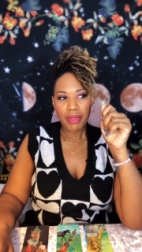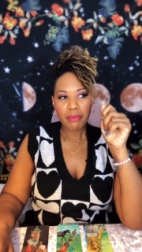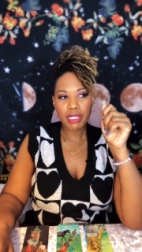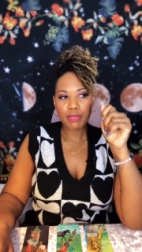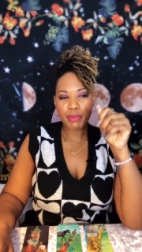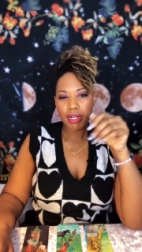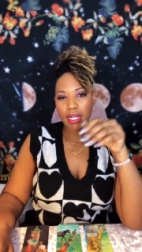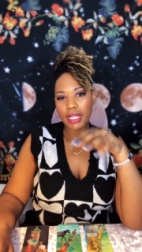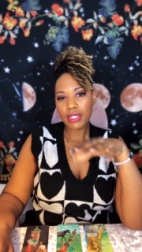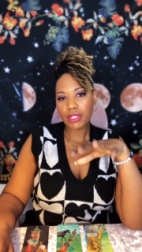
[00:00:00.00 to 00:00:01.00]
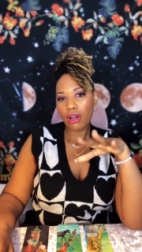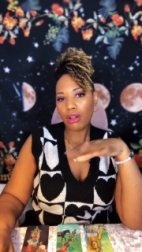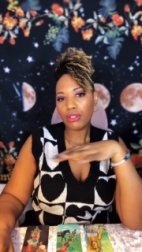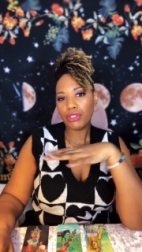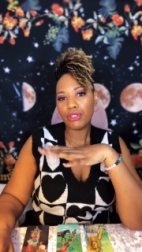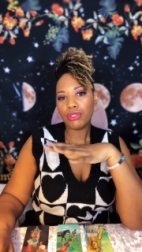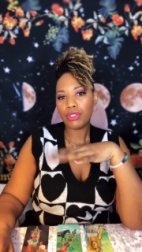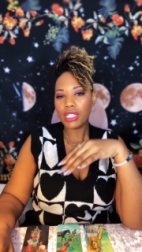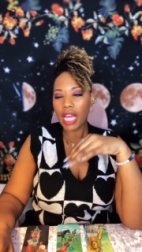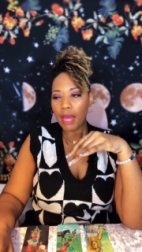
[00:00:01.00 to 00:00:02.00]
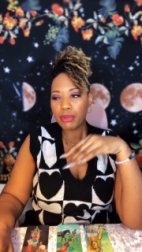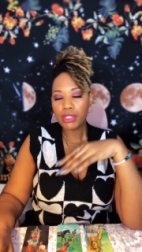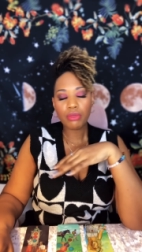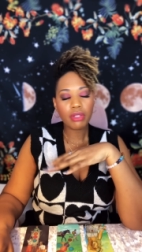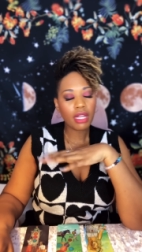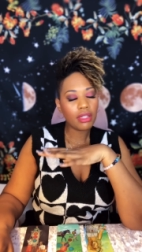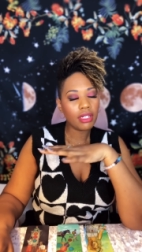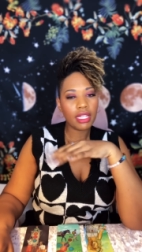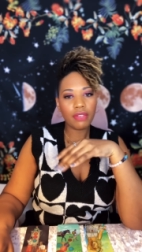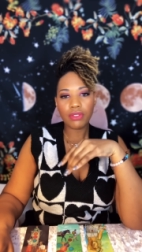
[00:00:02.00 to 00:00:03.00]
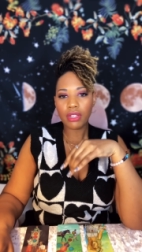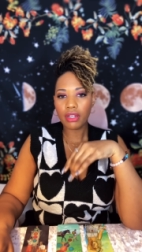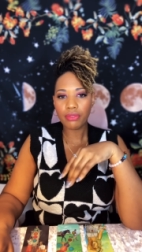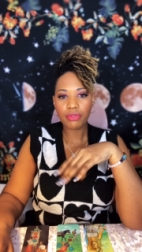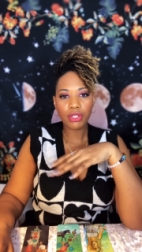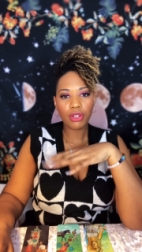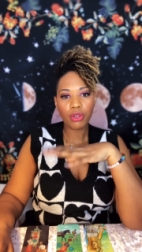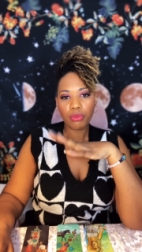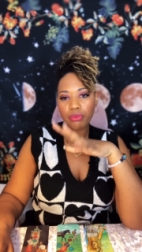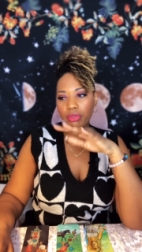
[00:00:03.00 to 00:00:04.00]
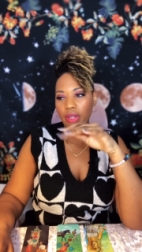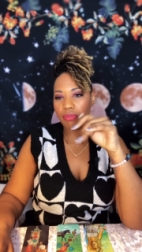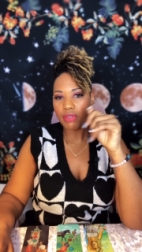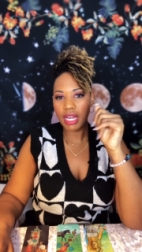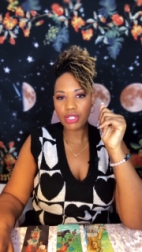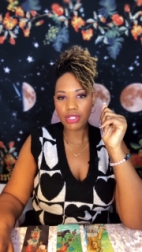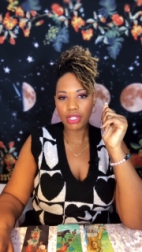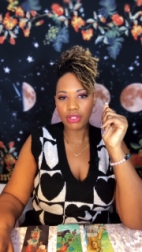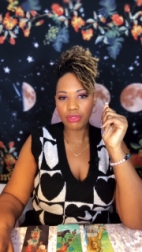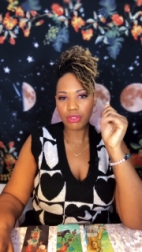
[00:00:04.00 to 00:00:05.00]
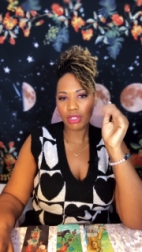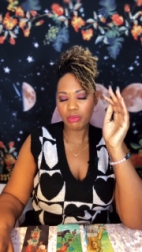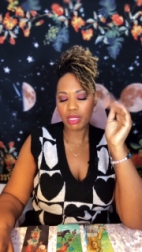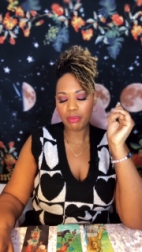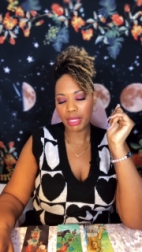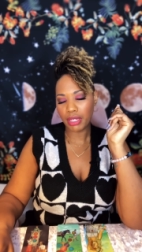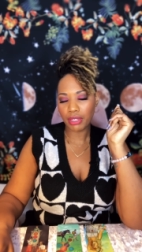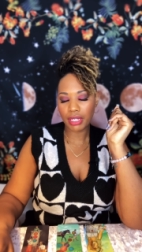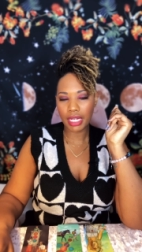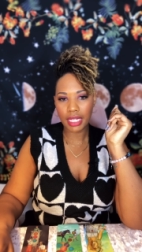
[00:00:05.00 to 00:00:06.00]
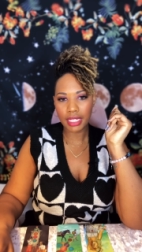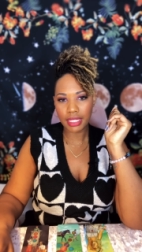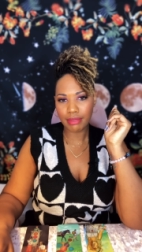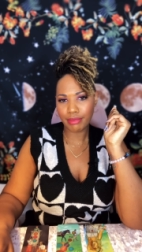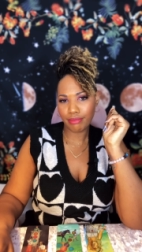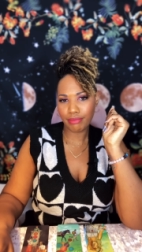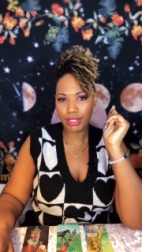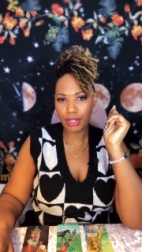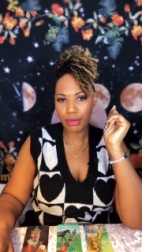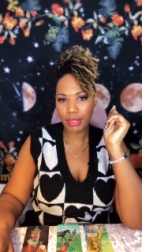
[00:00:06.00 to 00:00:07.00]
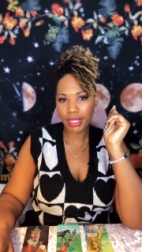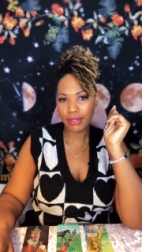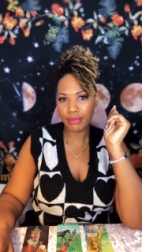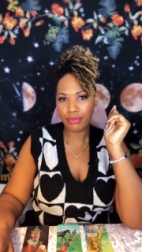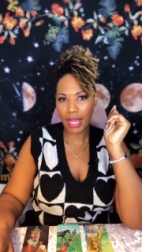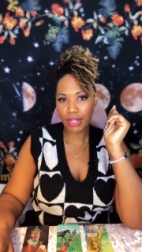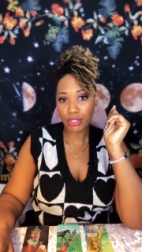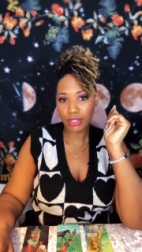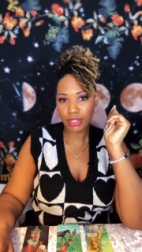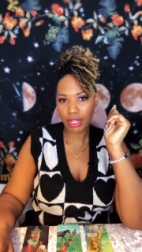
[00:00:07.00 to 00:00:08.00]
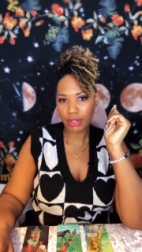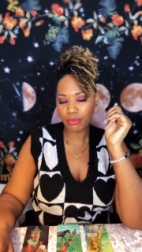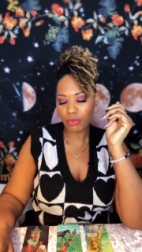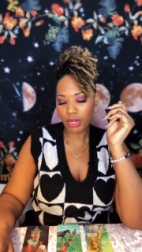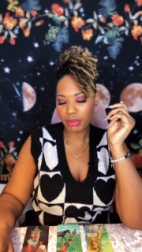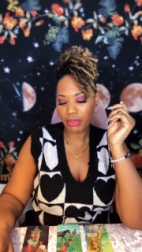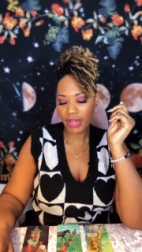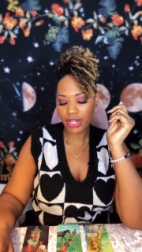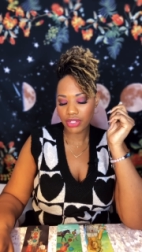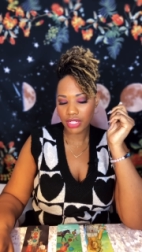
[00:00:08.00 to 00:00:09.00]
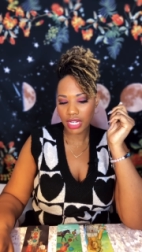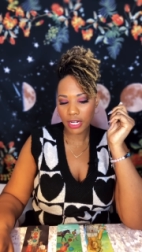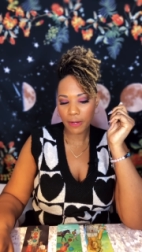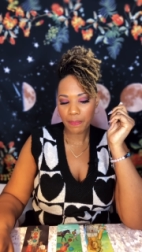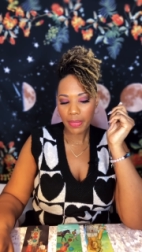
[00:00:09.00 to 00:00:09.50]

but spirit has called you to tap into another gift of you know of fashion you can be a baker and you know in fashion like a want to be a fashion designer